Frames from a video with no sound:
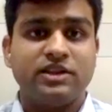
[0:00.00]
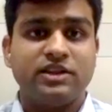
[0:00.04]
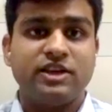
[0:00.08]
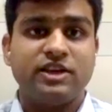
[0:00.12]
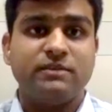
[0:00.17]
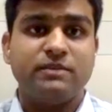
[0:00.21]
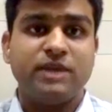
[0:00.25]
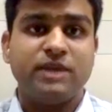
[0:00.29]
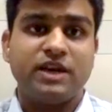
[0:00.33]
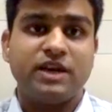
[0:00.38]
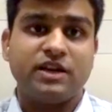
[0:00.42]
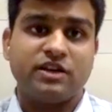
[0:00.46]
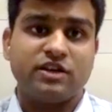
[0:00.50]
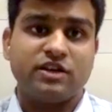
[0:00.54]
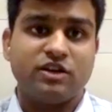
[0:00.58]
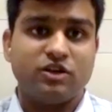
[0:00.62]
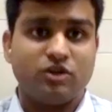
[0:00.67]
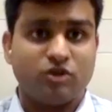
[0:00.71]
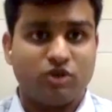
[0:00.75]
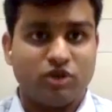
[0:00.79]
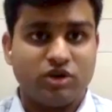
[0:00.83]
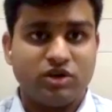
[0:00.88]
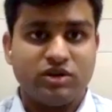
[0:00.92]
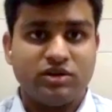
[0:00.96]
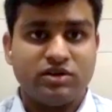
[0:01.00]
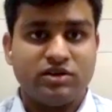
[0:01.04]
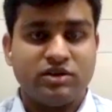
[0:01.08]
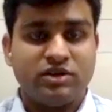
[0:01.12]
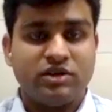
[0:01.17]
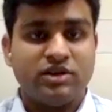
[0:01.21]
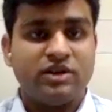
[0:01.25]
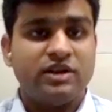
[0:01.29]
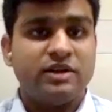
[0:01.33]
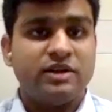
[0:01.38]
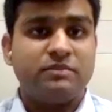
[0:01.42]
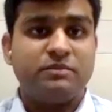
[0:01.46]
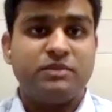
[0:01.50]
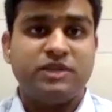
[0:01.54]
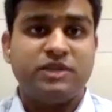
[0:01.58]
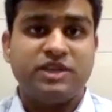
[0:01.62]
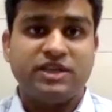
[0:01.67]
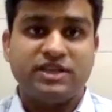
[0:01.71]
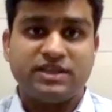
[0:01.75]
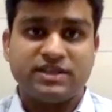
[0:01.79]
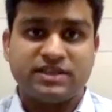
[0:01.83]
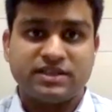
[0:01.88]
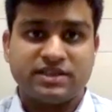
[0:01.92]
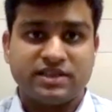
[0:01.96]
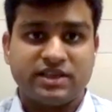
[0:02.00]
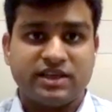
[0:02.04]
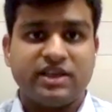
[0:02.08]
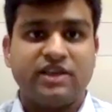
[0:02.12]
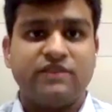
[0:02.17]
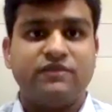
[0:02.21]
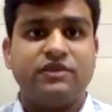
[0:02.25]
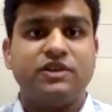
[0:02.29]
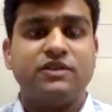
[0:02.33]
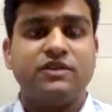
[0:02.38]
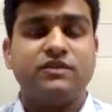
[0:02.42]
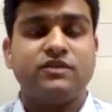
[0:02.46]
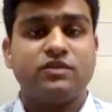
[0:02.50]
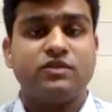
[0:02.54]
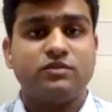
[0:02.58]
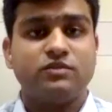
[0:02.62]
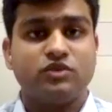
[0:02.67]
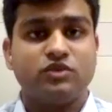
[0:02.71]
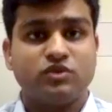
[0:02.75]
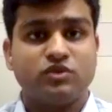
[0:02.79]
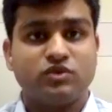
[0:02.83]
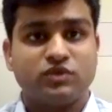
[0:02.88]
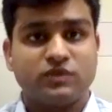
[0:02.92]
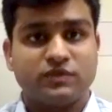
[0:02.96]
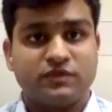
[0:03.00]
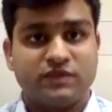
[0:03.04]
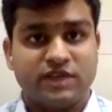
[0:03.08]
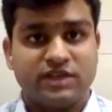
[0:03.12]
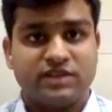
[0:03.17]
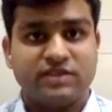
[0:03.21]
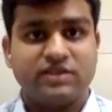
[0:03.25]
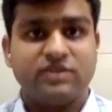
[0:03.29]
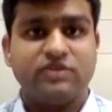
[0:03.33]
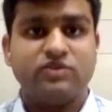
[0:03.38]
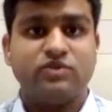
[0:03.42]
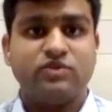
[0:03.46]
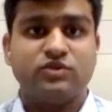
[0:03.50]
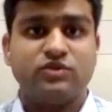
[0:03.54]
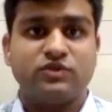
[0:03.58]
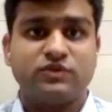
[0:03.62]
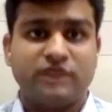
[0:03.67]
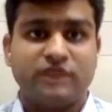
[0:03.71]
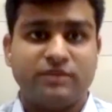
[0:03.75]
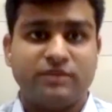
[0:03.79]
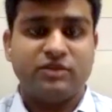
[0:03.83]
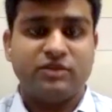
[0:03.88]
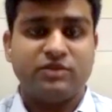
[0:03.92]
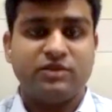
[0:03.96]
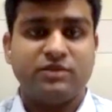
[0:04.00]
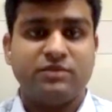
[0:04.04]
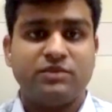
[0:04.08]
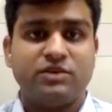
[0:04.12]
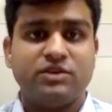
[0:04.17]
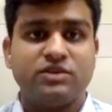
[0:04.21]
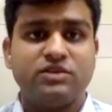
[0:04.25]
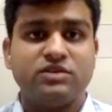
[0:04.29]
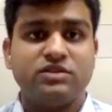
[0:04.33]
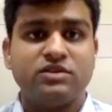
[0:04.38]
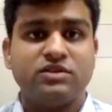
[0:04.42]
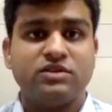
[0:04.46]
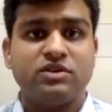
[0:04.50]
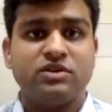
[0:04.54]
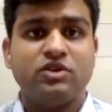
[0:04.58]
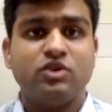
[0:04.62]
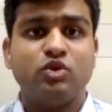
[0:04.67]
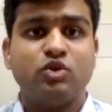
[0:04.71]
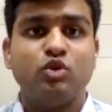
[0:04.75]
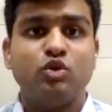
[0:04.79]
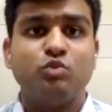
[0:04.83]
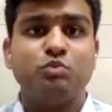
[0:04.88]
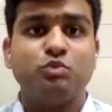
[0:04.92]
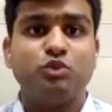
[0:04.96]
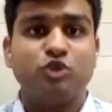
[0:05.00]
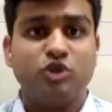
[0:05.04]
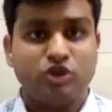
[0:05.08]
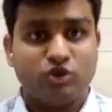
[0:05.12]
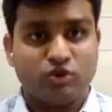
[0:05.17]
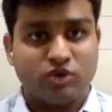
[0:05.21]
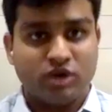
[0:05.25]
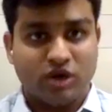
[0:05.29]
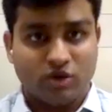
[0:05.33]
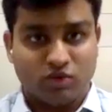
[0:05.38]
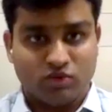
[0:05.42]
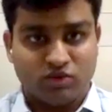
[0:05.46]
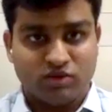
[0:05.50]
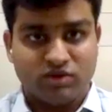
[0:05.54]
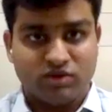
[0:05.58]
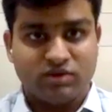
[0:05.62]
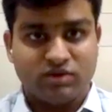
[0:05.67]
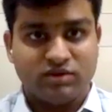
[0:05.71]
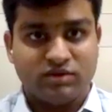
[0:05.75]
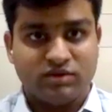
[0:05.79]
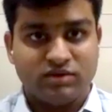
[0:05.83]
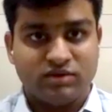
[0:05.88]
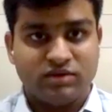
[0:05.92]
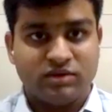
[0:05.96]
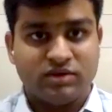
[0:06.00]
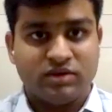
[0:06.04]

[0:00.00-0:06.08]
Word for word: they matter a lot. Please stay away from those friends and family members who pull you down,